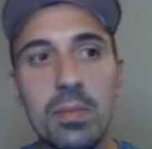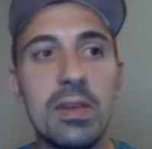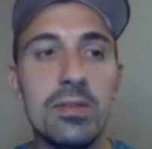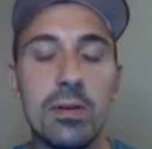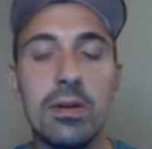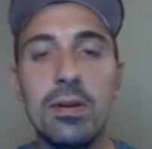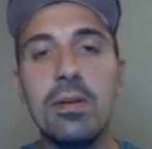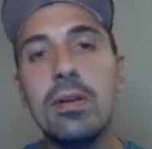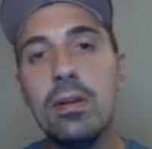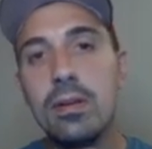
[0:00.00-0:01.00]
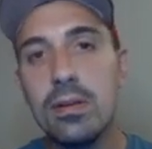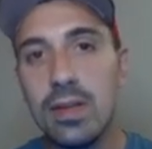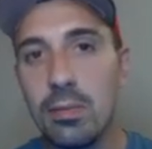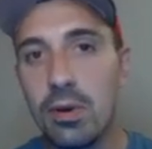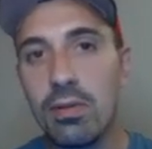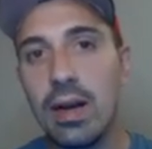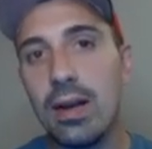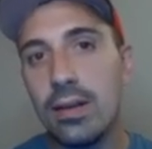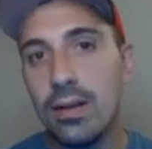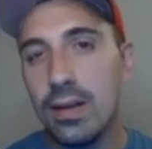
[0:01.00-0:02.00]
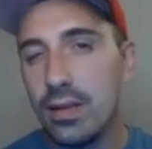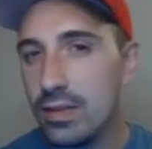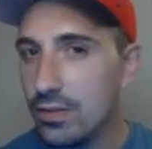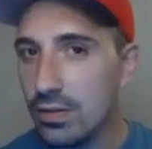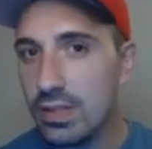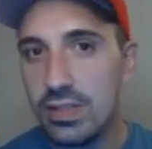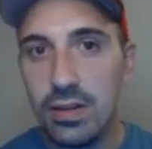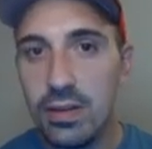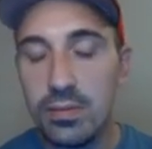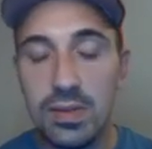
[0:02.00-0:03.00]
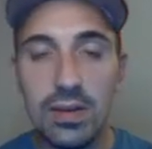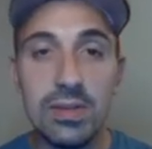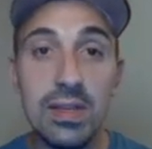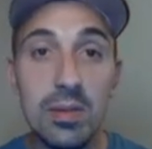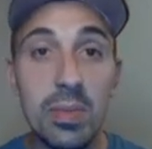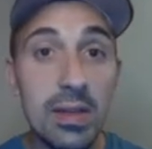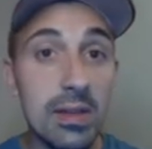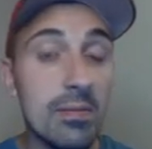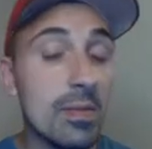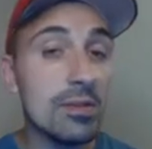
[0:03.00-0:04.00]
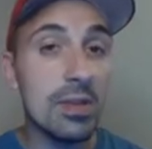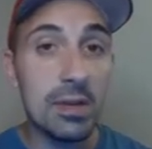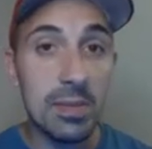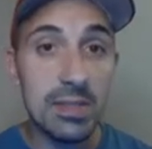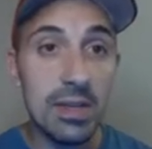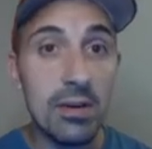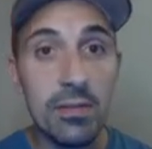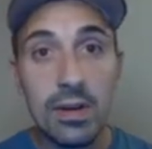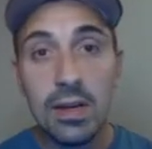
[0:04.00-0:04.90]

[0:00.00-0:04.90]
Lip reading: they started Democrat, and they still consider themselves independent, much like myself.